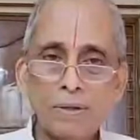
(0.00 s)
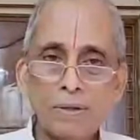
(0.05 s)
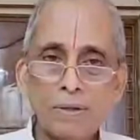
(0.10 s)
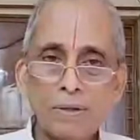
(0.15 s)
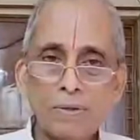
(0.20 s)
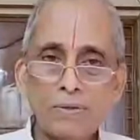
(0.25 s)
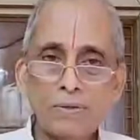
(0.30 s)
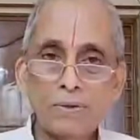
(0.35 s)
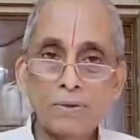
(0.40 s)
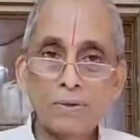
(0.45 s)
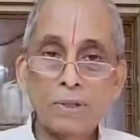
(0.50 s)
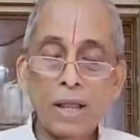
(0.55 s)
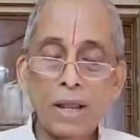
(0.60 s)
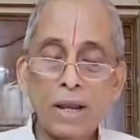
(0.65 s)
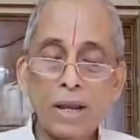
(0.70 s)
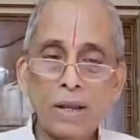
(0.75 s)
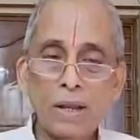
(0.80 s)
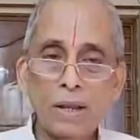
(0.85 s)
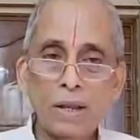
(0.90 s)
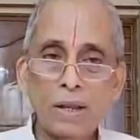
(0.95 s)
So
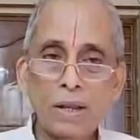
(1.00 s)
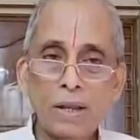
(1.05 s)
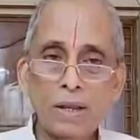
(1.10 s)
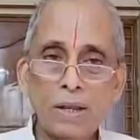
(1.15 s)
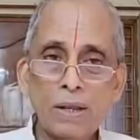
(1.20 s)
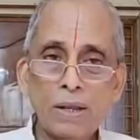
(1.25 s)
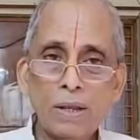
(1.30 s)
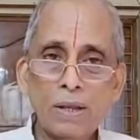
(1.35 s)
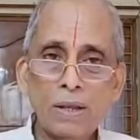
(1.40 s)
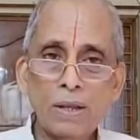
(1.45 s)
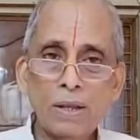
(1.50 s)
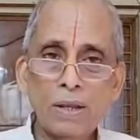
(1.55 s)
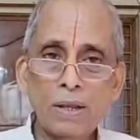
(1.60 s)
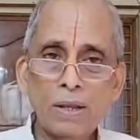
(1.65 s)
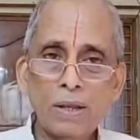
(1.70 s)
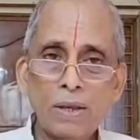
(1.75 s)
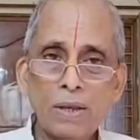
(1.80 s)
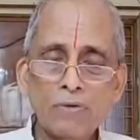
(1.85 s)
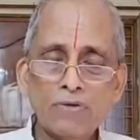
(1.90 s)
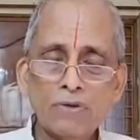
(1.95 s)
then
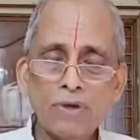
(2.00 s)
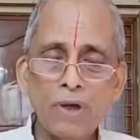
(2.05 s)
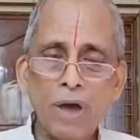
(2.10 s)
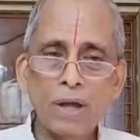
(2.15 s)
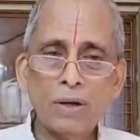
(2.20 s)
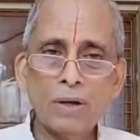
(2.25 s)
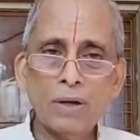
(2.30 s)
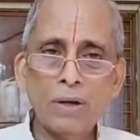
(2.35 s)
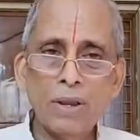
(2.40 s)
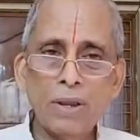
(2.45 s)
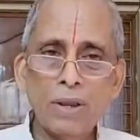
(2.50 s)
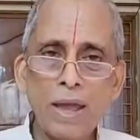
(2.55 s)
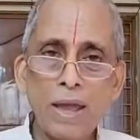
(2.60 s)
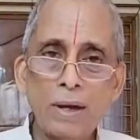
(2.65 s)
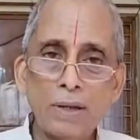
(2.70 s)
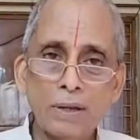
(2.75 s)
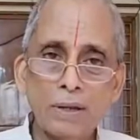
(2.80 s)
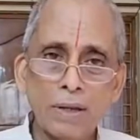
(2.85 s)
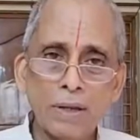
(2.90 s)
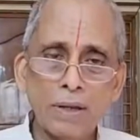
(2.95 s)
you start
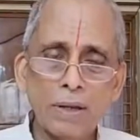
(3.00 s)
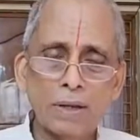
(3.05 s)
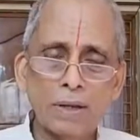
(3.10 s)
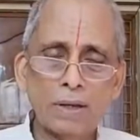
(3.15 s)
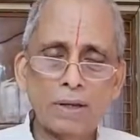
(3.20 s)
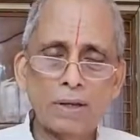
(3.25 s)
reacting